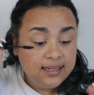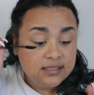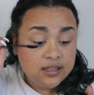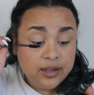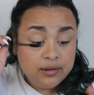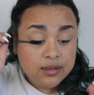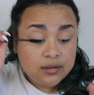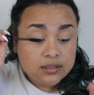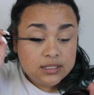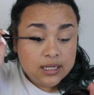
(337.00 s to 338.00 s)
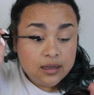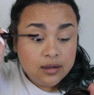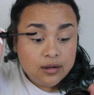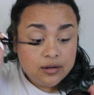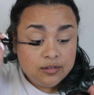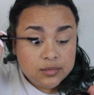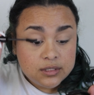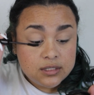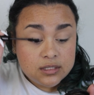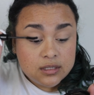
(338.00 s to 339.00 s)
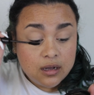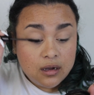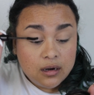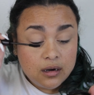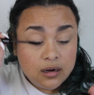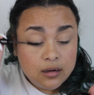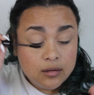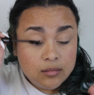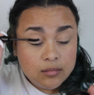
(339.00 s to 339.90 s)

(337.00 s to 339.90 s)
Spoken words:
let's go in with our second coat of mascara.